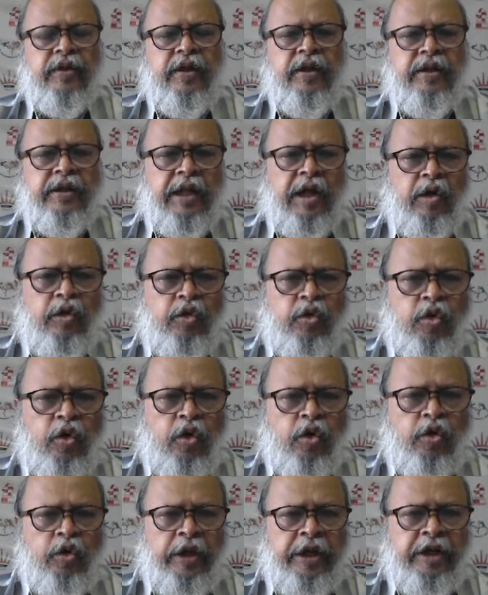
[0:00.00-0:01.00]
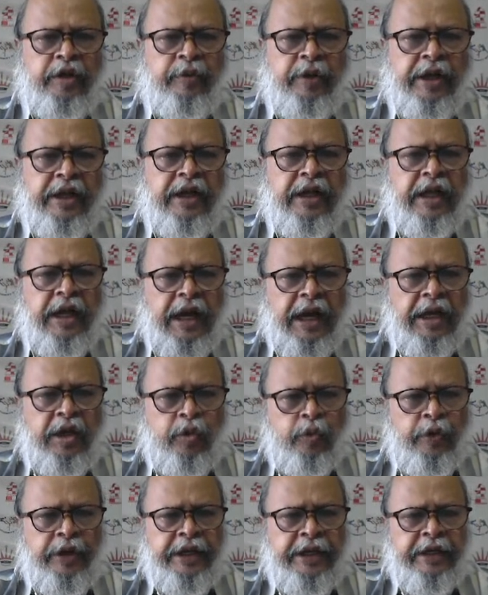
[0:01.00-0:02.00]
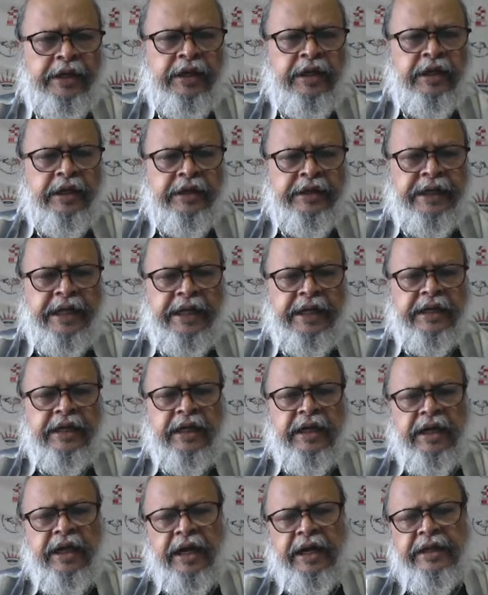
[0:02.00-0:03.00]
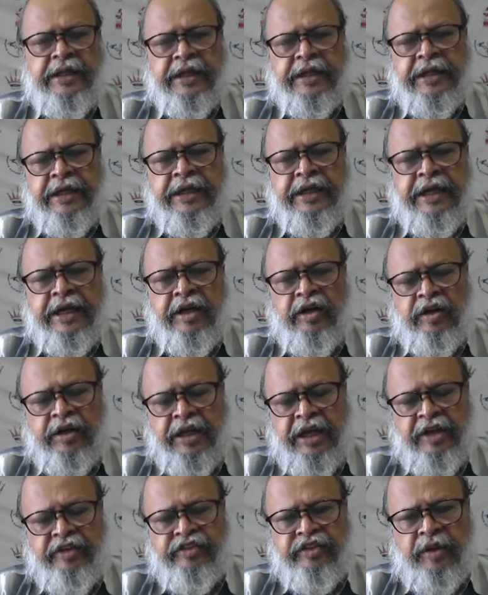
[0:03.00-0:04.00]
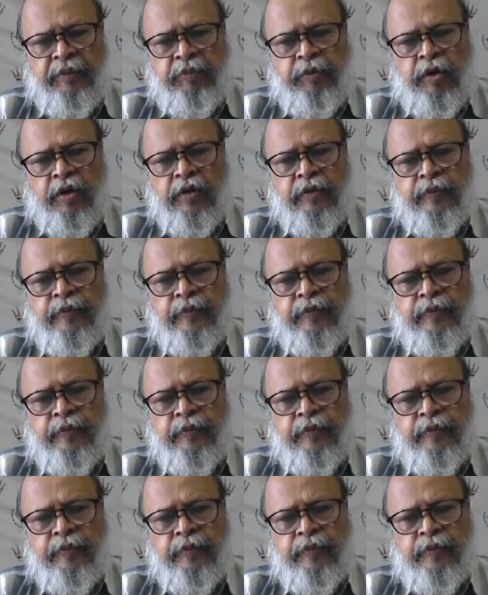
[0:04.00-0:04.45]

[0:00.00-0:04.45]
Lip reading: Now you go anywhere, I queen, take, and the king cannot catch the pawn.